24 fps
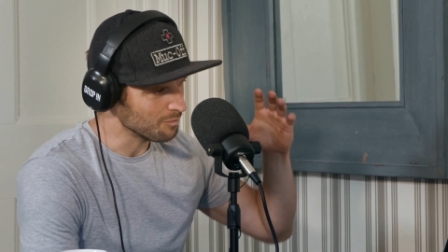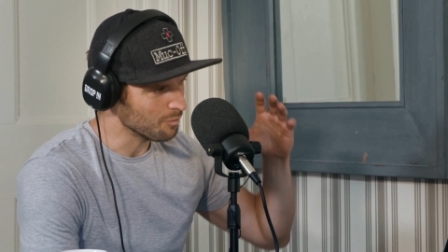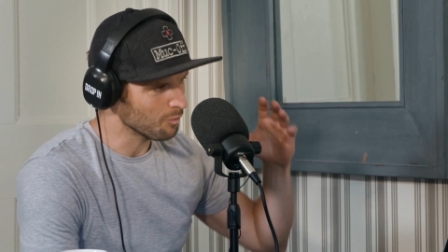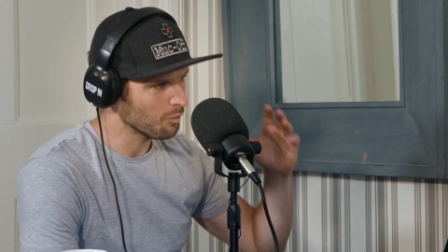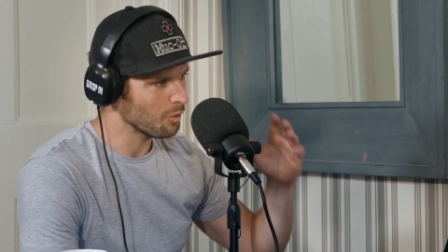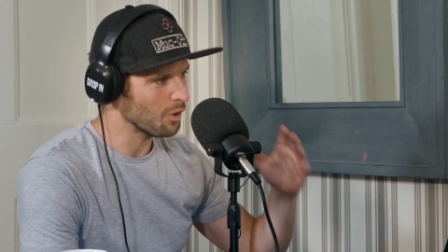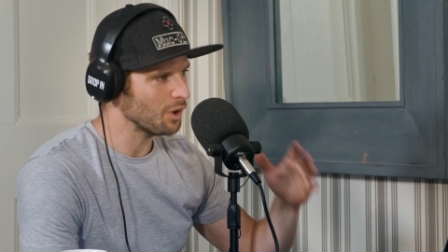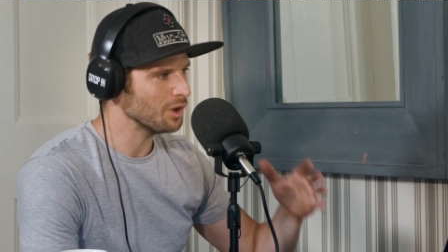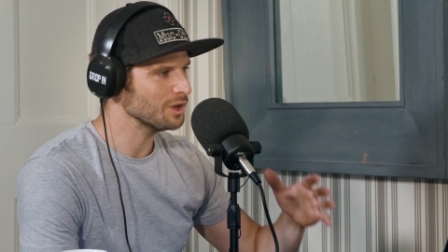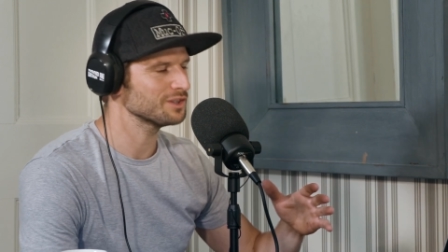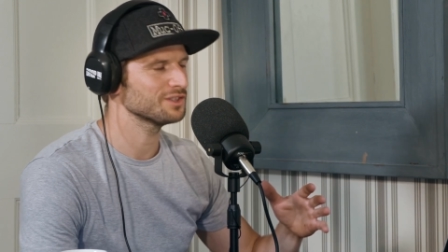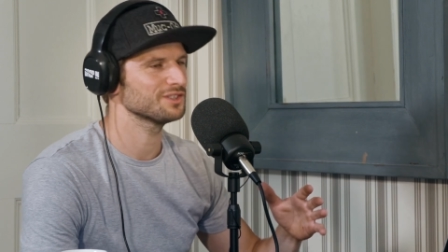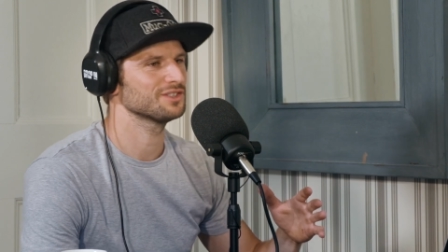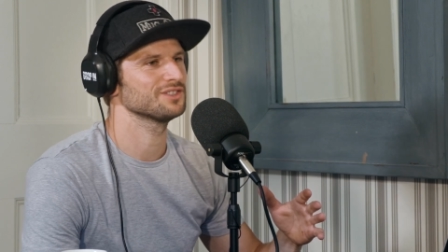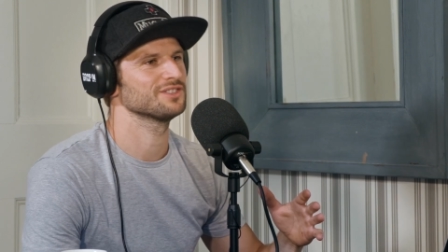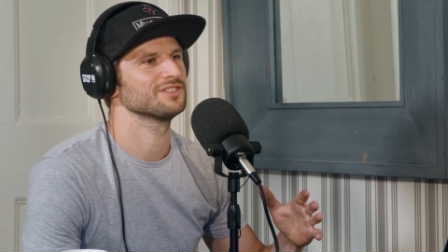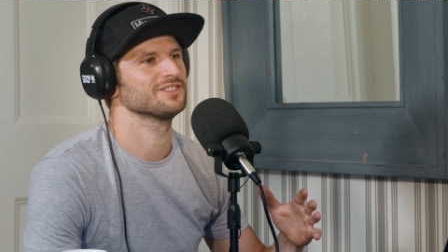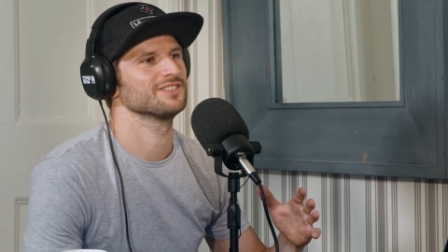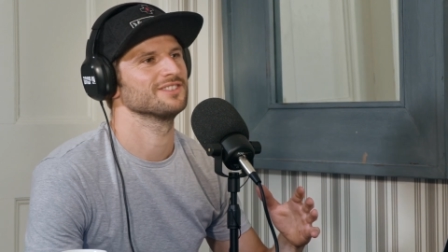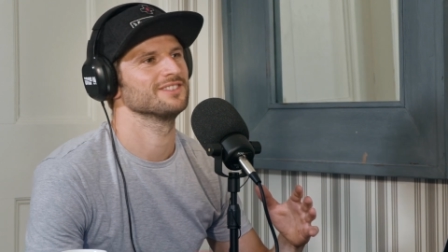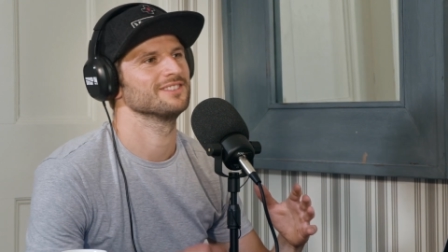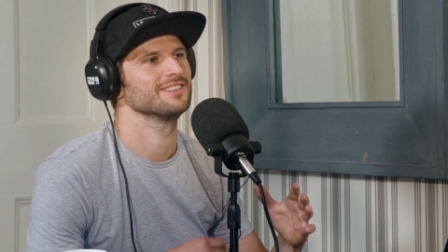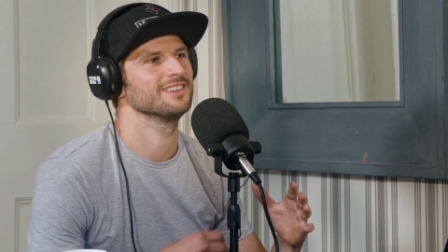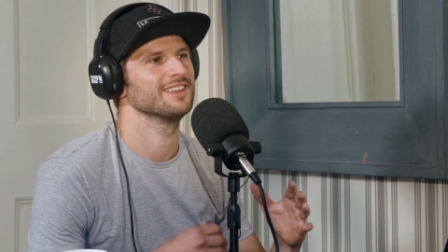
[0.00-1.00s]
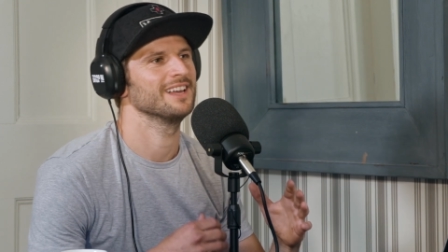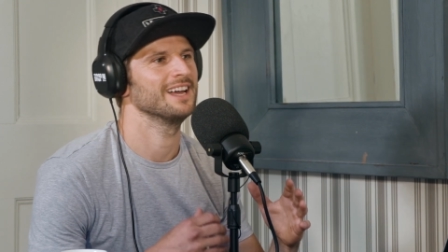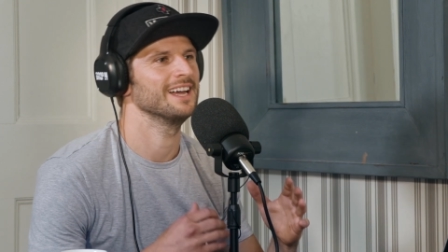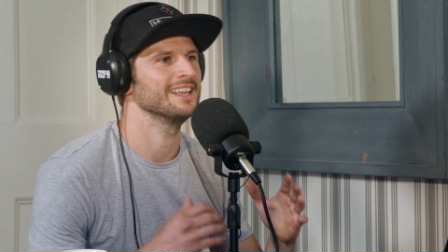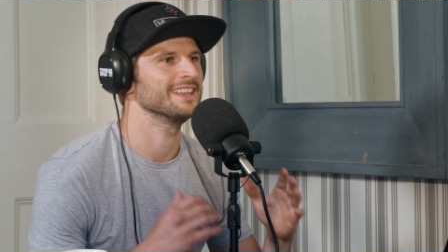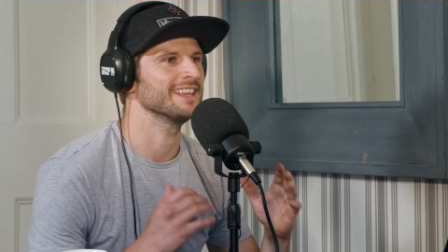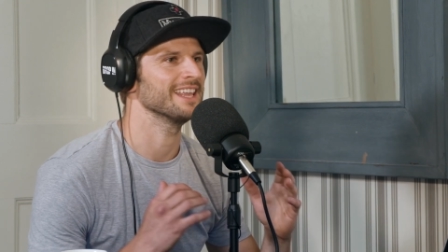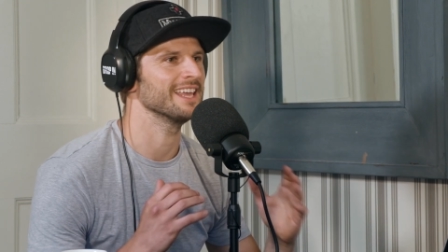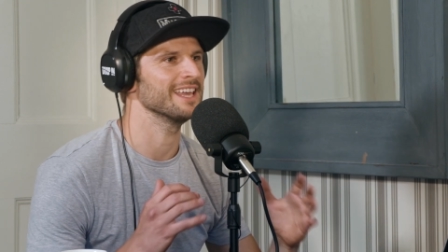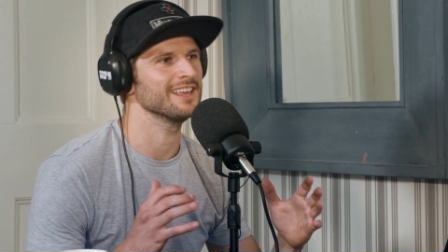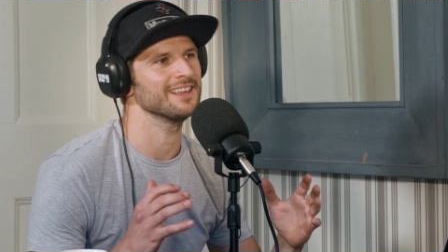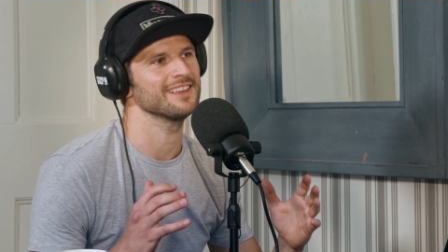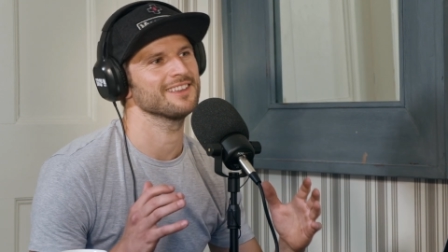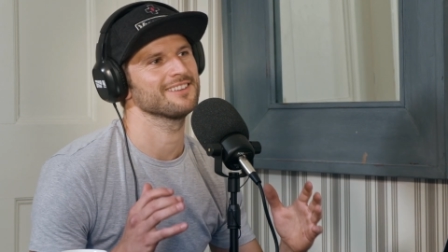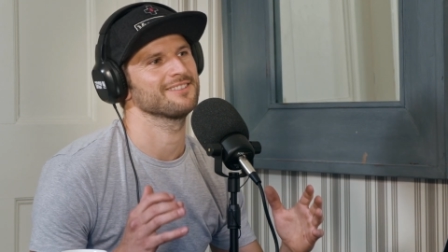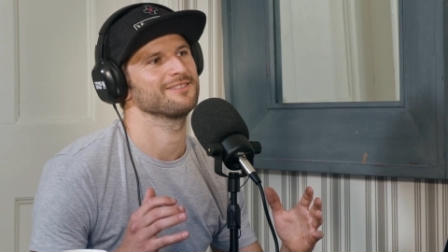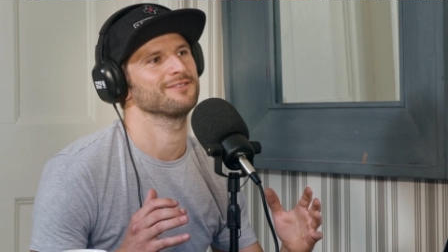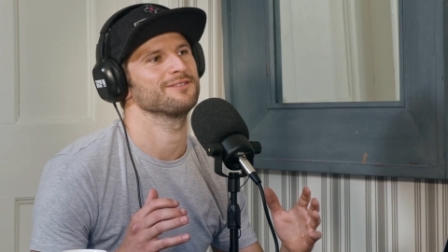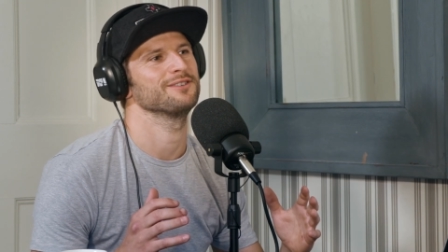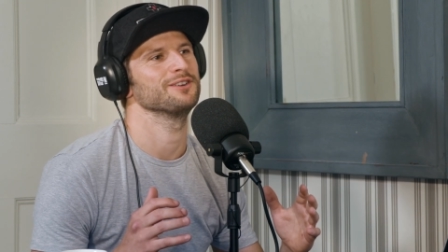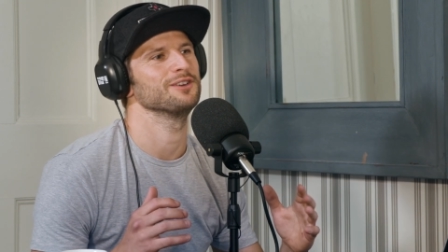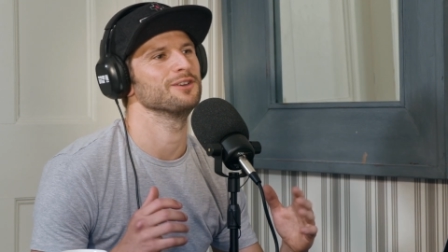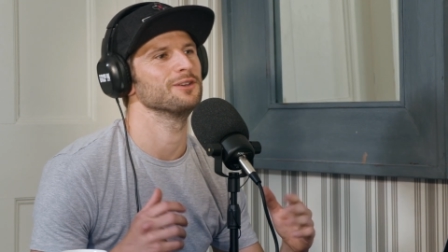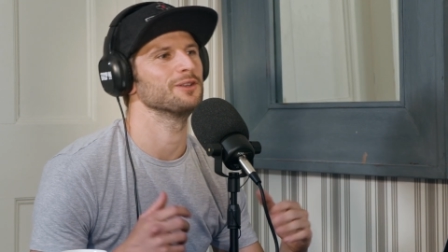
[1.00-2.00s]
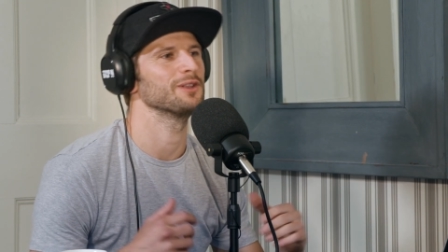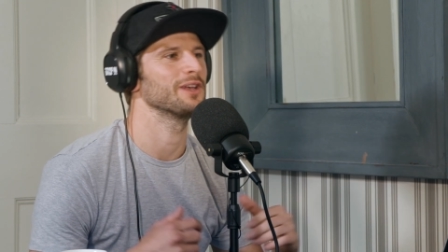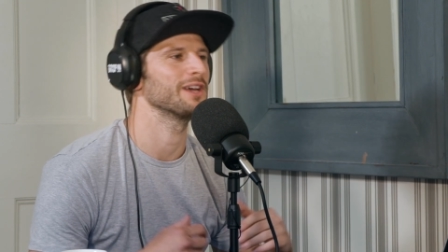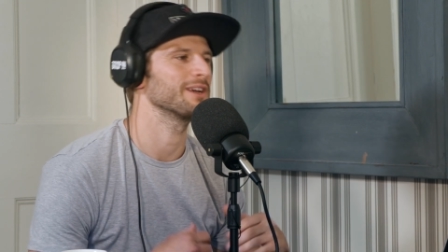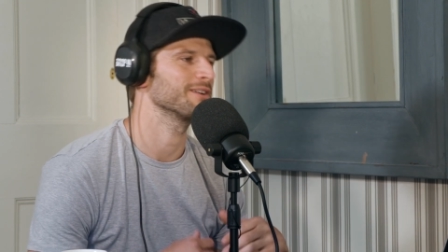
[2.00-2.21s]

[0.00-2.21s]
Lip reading: what's a day for you?